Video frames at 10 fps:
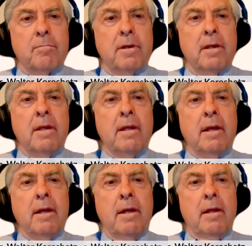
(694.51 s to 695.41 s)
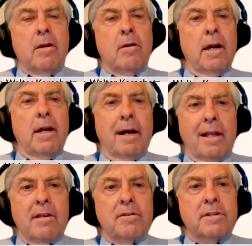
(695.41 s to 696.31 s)
Will be
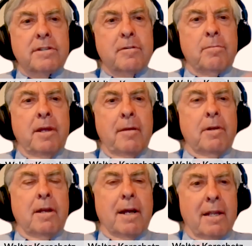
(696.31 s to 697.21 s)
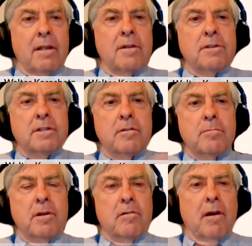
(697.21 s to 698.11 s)
cardiologists, there'll be immunologists,
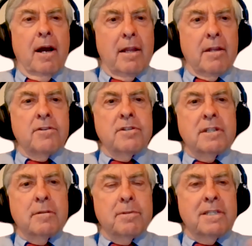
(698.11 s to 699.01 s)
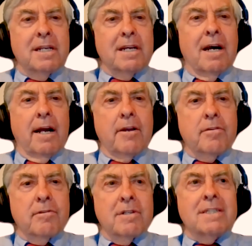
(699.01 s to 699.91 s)
there'll be neurologists, there'll be
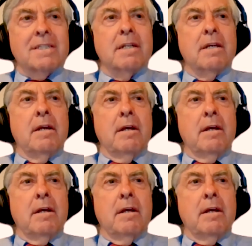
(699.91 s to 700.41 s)
psychiatrists,